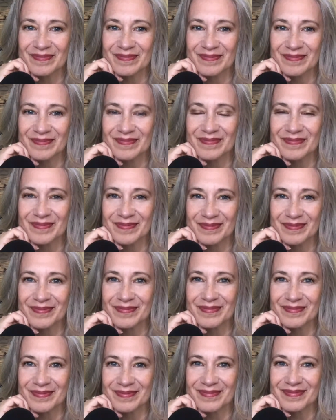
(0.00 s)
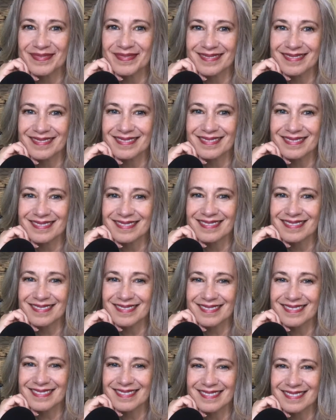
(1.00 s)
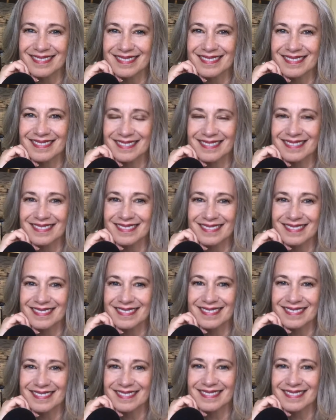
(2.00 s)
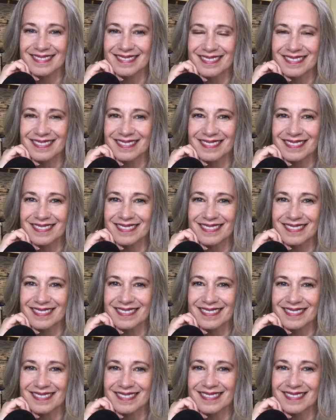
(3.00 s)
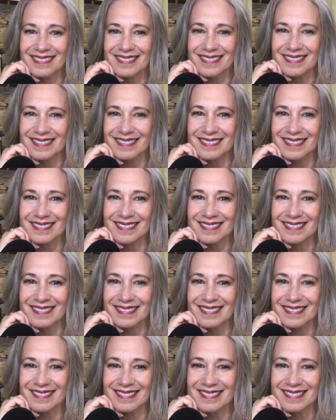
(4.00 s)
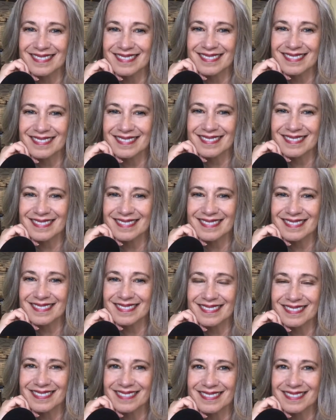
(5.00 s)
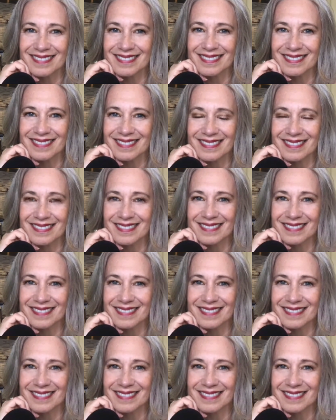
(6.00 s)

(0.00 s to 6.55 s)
No words are spoken by the person on screen.